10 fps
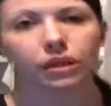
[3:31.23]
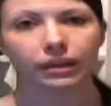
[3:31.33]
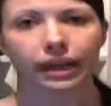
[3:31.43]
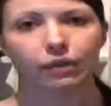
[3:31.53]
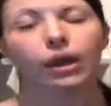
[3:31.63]

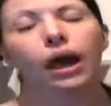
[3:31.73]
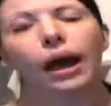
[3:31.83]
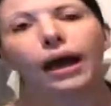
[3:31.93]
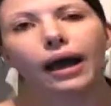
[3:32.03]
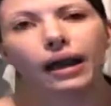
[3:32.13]
Now,
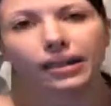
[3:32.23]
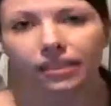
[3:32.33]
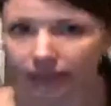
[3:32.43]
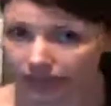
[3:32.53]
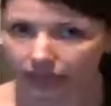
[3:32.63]

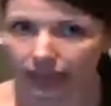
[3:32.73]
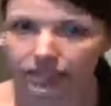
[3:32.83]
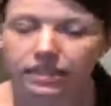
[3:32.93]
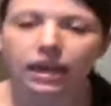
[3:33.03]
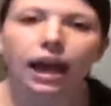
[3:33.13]
that said,